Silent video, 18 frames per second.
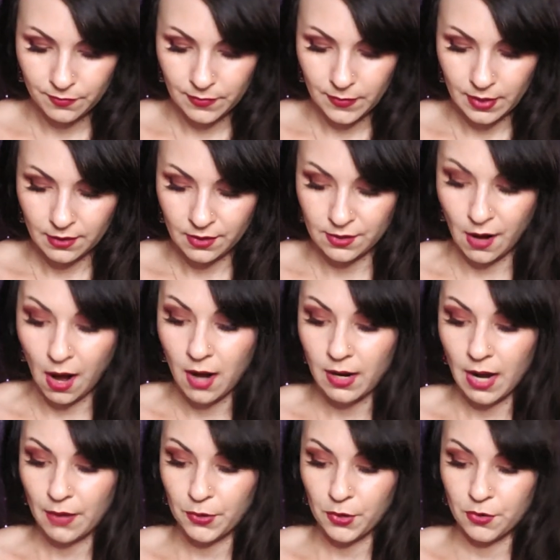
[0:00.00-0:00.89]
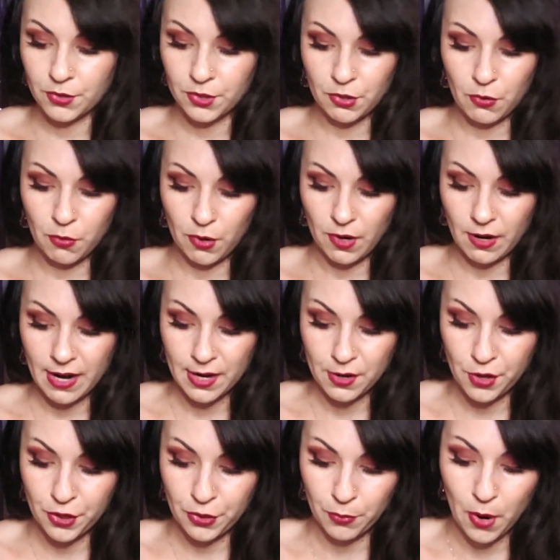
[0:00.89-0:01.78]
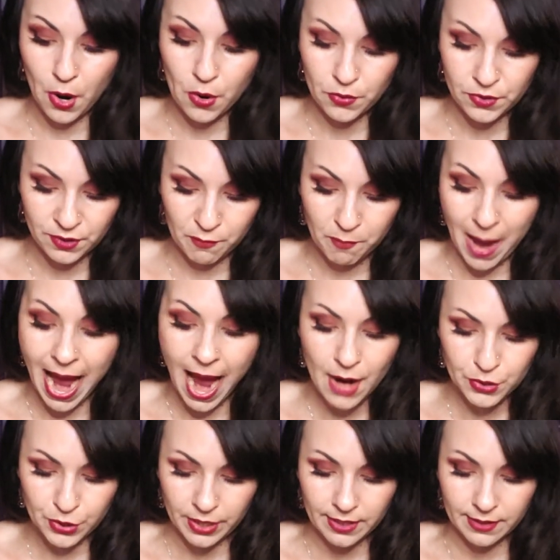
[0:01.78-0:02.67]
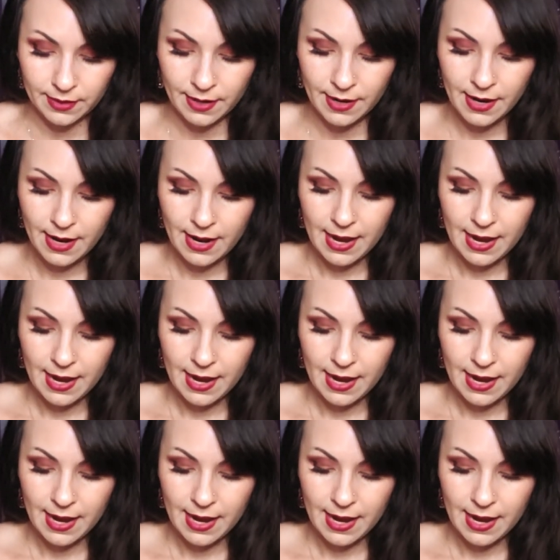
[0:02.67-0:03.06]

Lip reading: stalk others who are in throes of passion,